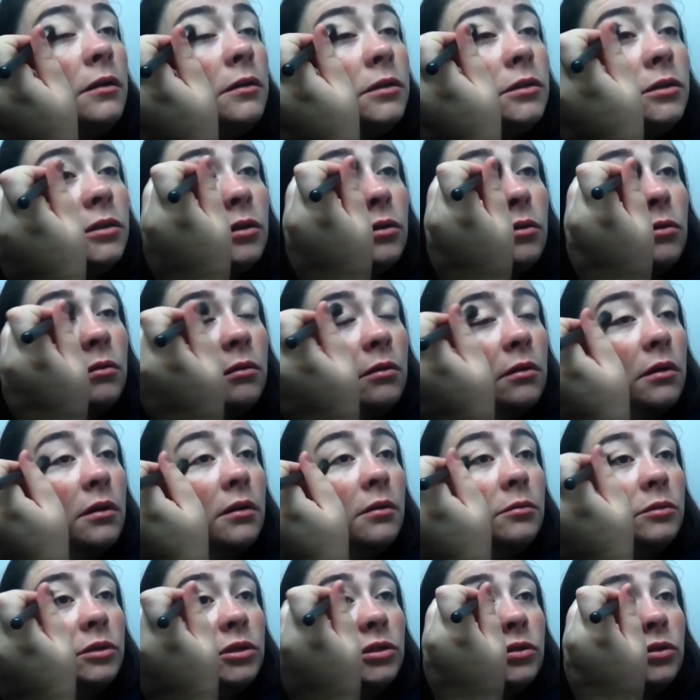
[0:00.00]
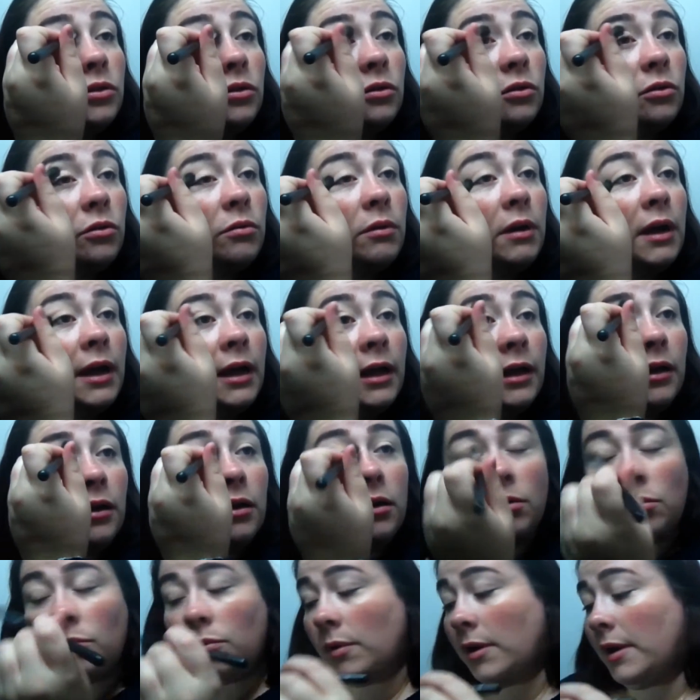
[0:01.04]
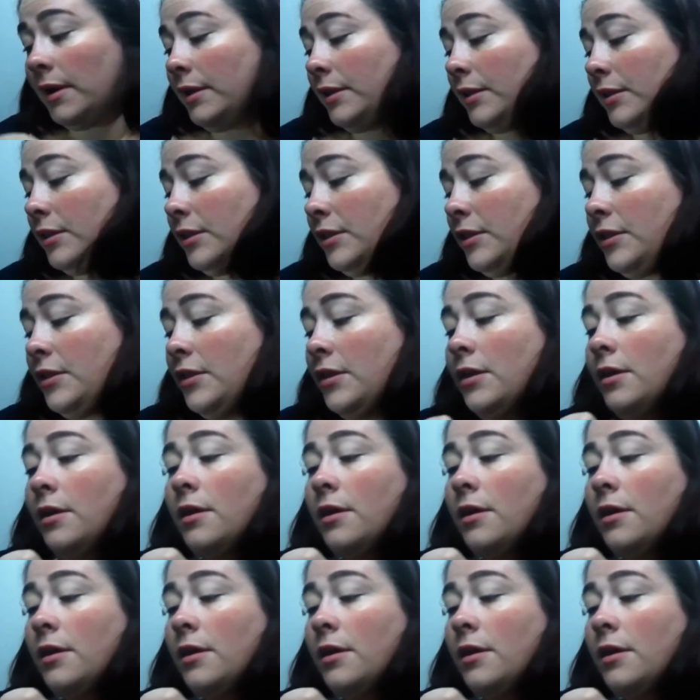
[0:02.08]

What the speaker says: So I'm just going to go in with